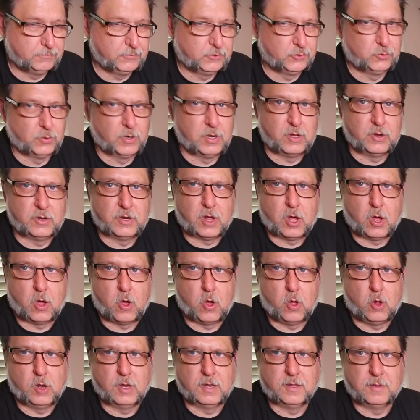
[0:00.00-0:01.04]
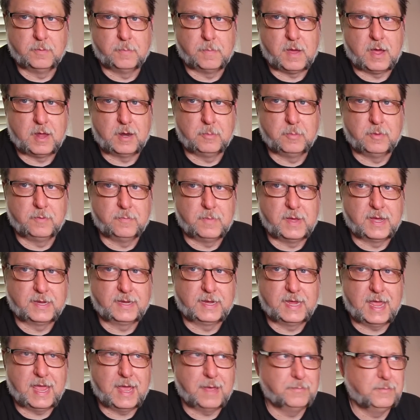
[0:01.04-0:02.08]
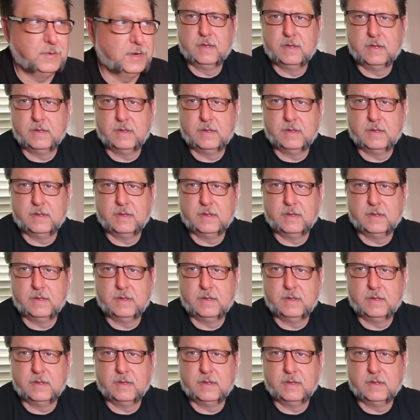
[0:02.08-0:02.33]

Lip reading: drilled a hole in the bottom of my cabinet.